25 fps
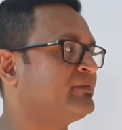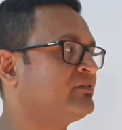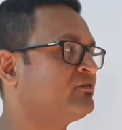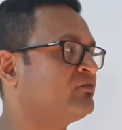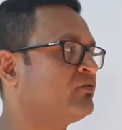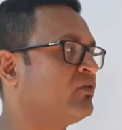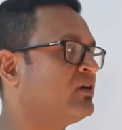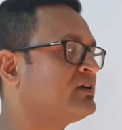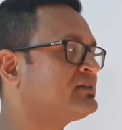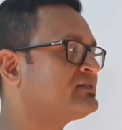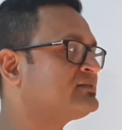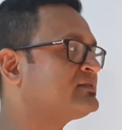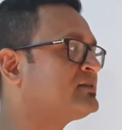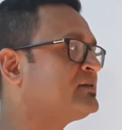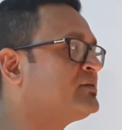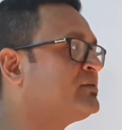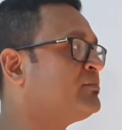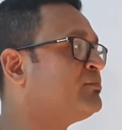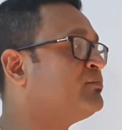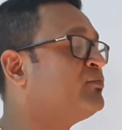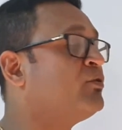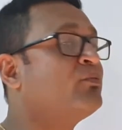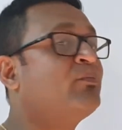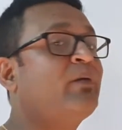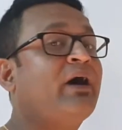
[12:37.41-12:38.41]
was
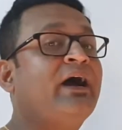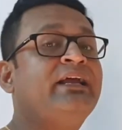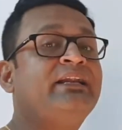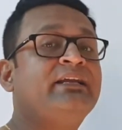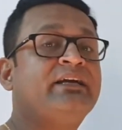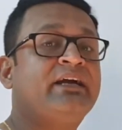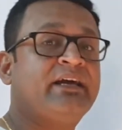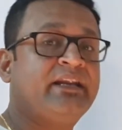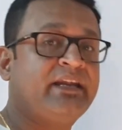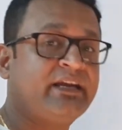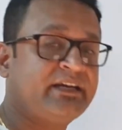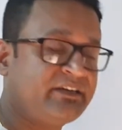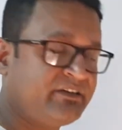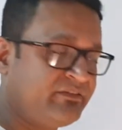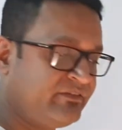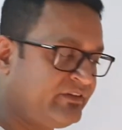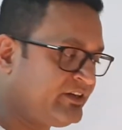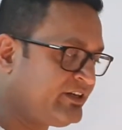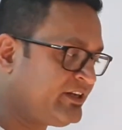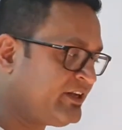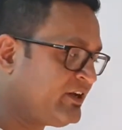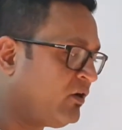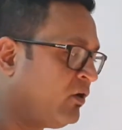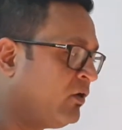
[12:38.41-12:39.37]
mobile connectivity,